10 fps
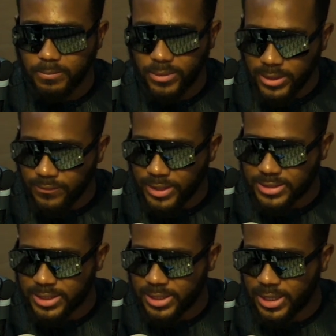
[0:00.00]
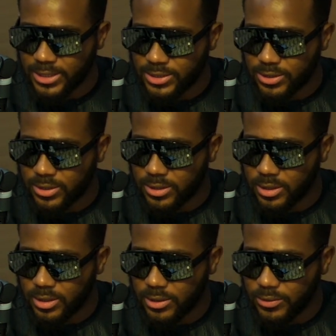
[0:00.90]
investing into
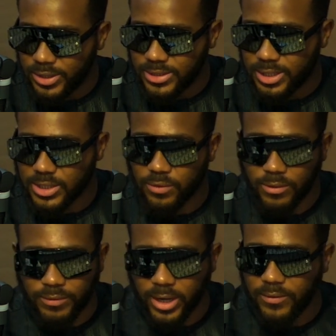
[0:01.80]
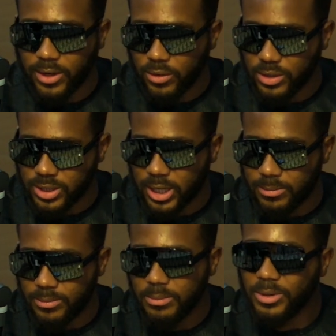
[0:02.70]
these things for a very, very long
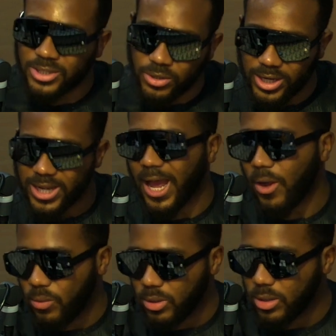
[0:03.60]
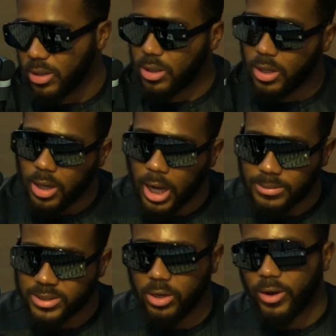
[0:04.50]
time, but it's only now I'm
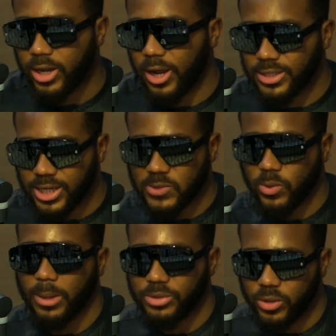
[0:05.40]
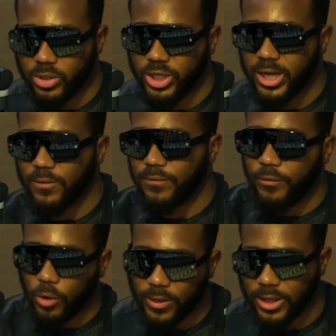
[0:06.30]
saying, all right guys, here's what I'm doing, you can now
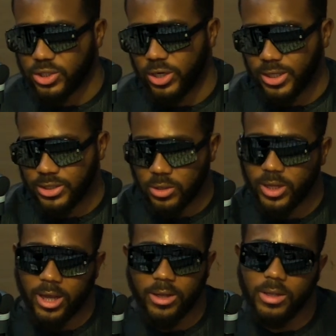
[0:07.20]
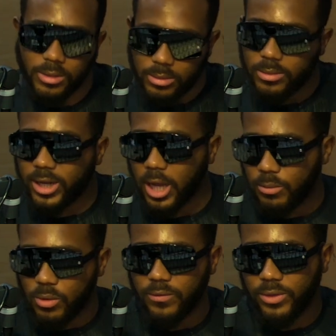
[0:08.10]
follow that journey. So yeah, look out
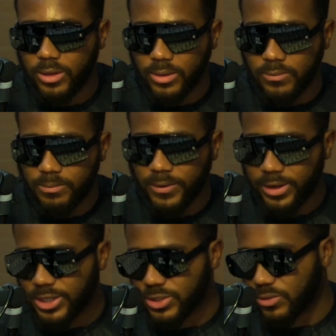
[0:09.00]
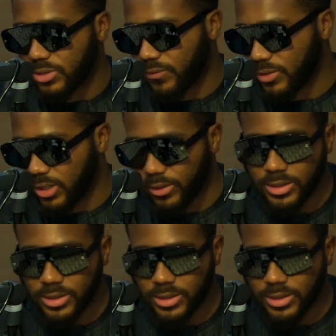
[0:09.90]
more for the foundational stuff. And you need to